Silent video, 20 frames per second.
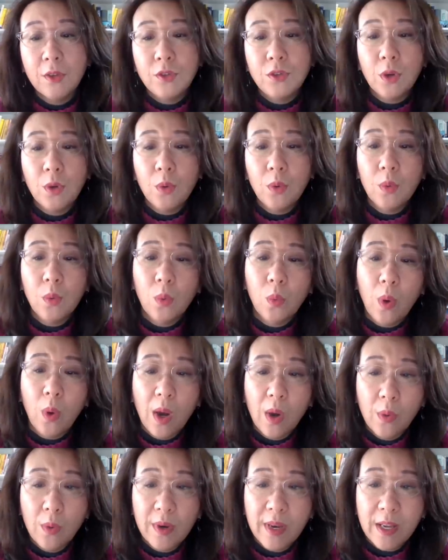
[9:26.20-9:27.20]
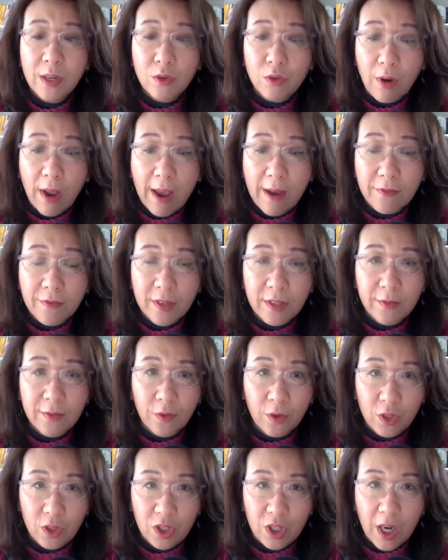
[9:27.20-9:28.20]
So Wang Huning drafted
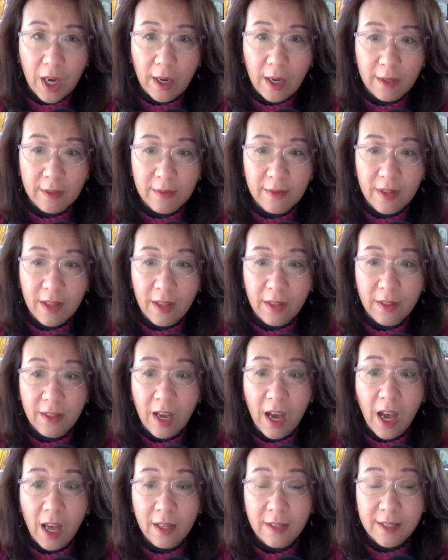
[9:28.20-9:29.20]
for Jiang the